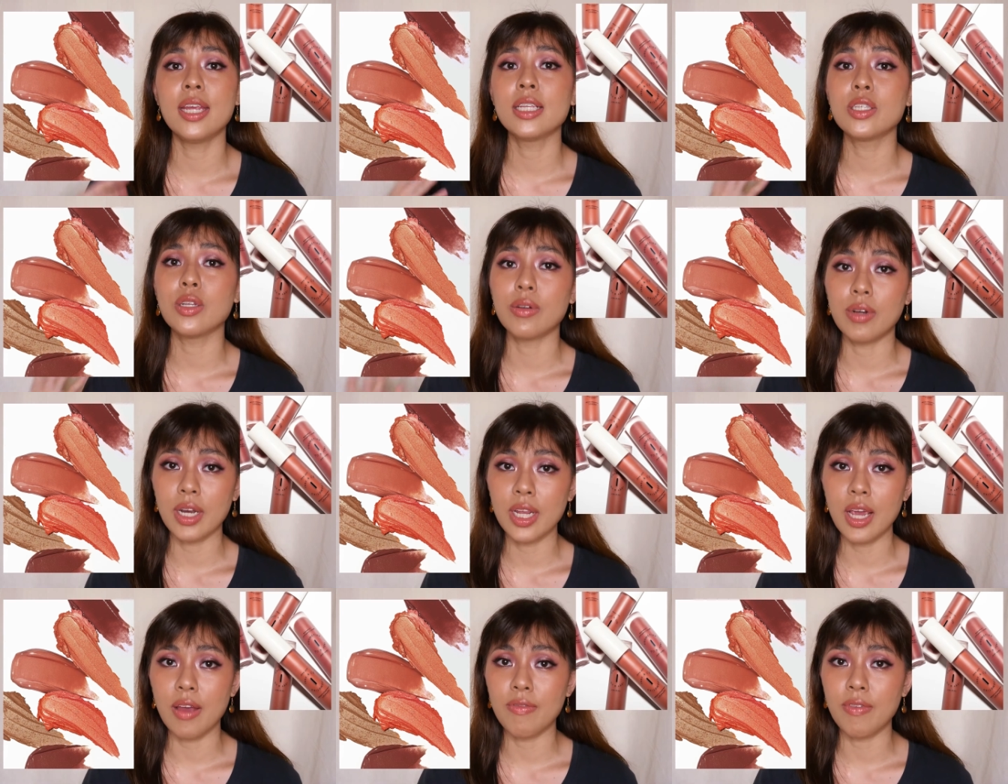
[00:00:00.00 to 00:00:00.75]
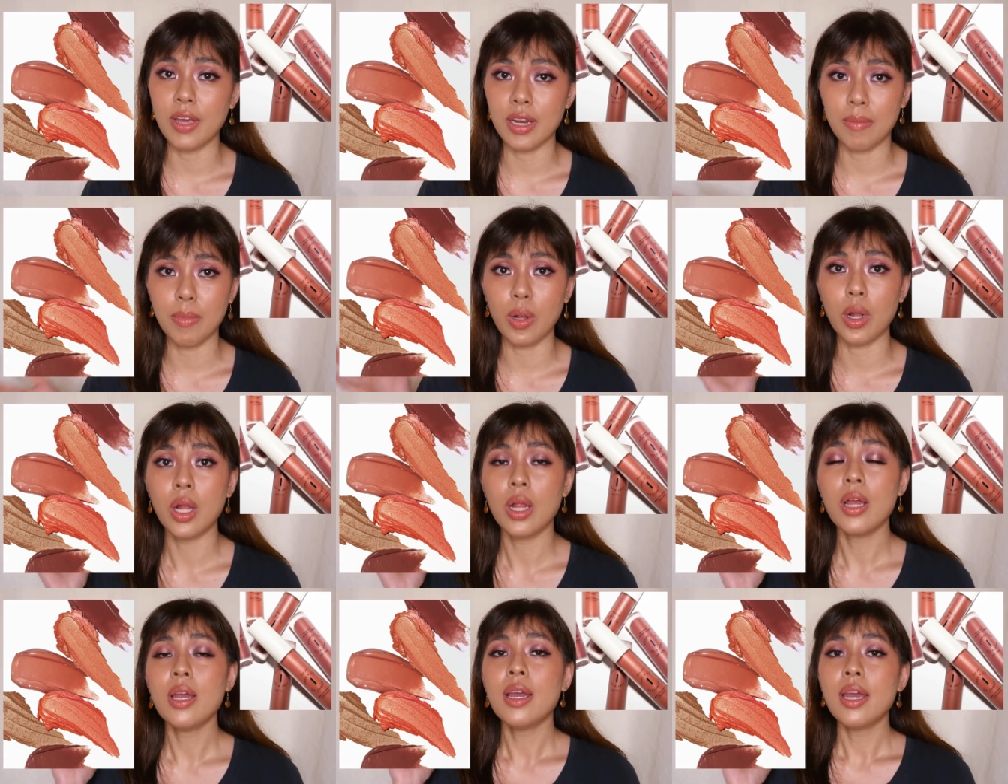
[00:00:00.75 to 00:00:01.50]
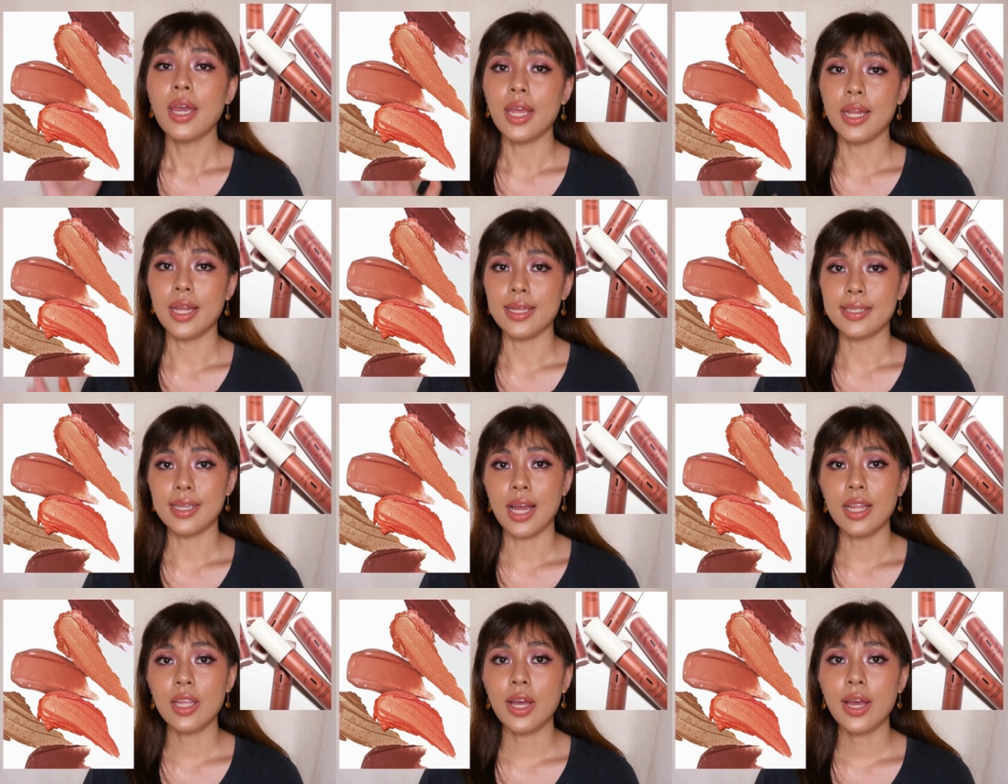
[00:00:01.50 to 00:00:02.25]
It's already available in
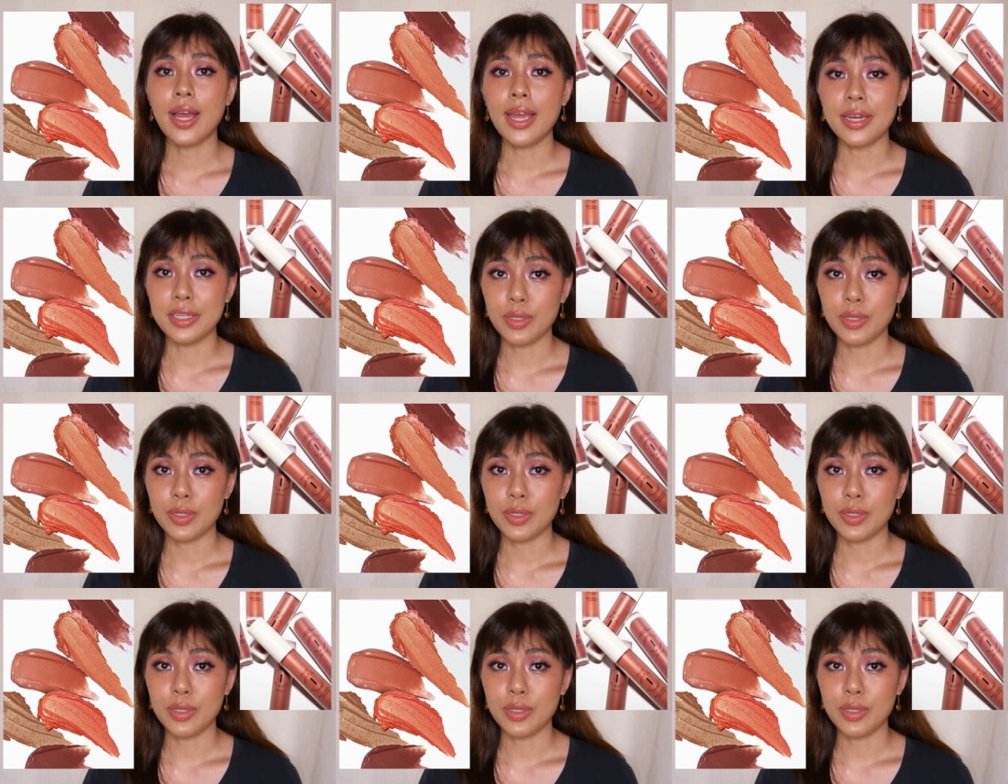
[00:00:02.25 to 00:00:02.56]
Lazada and